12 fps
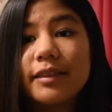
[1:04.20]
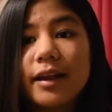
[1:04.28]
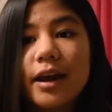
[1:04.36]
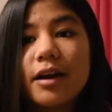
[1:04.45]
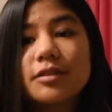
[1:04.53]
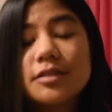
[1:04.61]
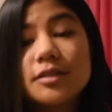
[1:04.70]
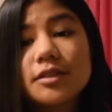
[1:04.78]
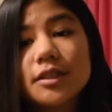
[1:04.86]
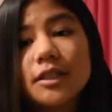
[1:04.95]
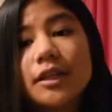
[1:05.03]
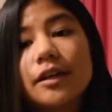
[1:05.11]
then I also
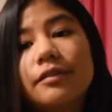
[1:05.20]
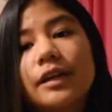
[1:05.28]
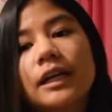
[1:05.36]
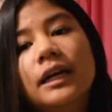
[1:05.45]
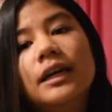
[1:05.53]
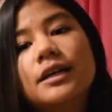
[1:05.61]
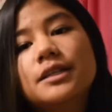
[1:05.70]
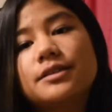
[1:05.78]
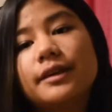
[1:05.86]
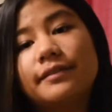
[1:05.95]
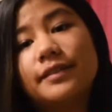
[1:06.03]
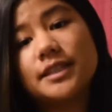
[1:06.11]
scooted over, so I
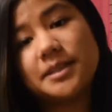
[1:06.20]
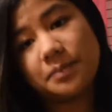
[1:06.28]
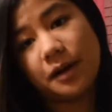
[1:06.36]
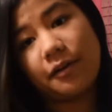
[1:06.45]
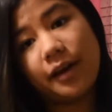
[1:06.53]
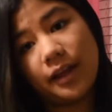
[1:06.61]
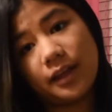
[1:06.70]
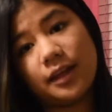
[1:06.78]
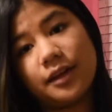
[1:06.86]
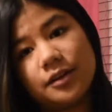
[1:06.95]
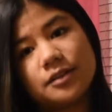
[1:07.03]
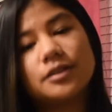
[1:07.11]
have this spot right
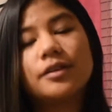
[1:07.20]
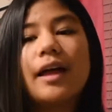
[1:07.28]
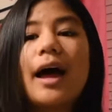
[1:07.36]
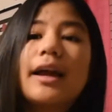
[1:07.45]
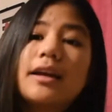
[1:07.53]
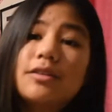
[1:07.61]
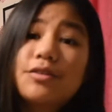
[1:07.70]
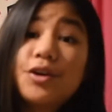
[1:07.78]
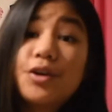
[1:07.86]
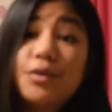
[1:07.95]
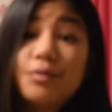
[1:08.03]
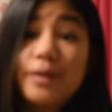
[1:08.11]
here so that I can
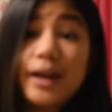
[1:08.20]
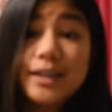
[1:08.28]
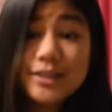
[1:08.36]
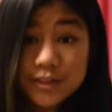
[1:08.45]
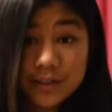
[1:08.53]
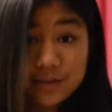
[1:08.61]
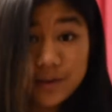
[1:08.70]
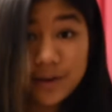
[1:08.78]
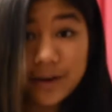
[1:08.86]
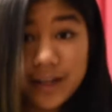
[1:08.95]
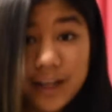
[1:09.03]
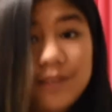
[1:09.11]
throw my screen
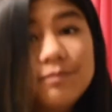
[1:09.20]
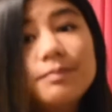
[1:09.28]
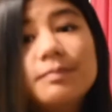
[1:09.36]
recording up.